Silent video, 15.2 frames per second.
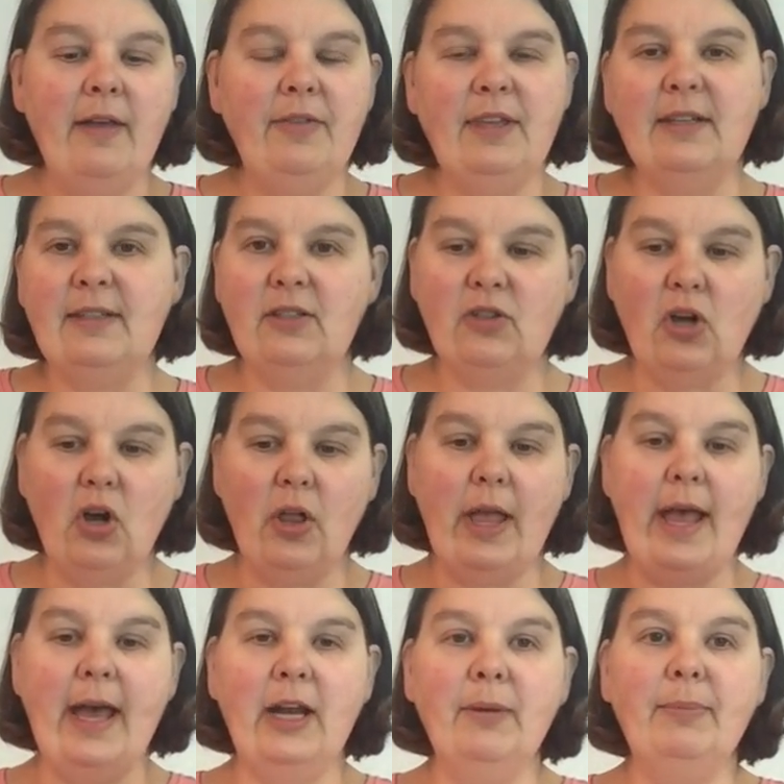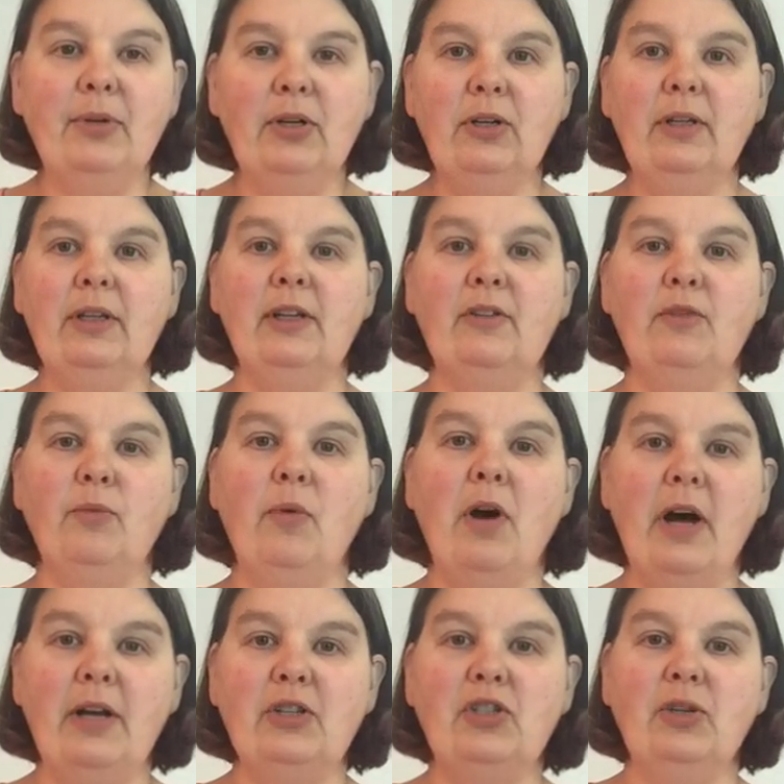This is all edible, it's
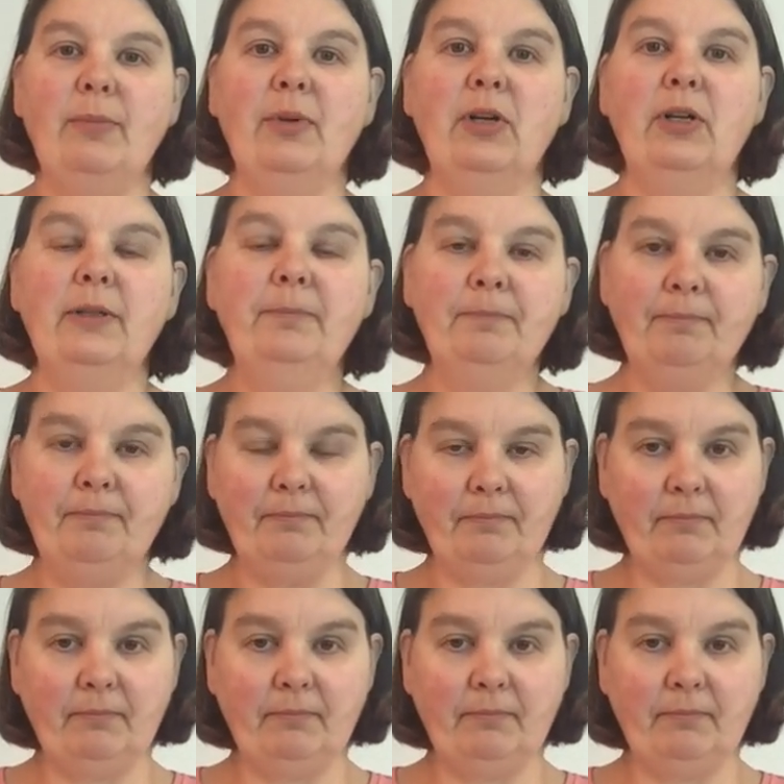washable.